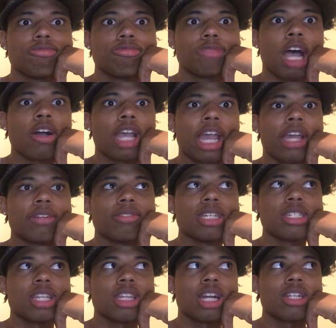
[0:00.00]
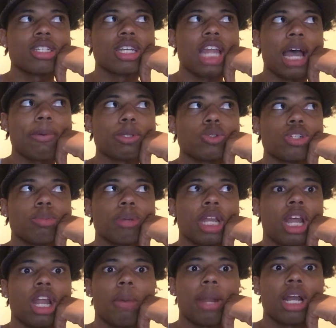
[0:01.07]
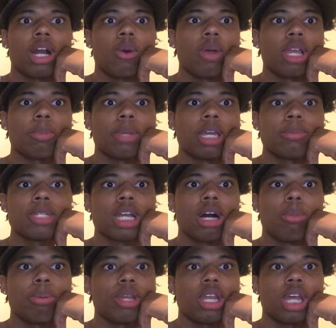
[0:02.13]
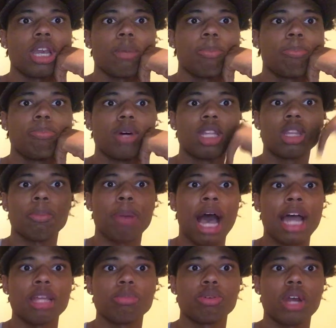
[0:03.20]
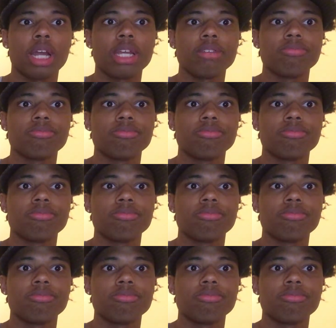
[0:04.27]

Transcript: Okay, this is a 13-hour trip, and ain't nobody gonna wake me up to go pee at the potty break.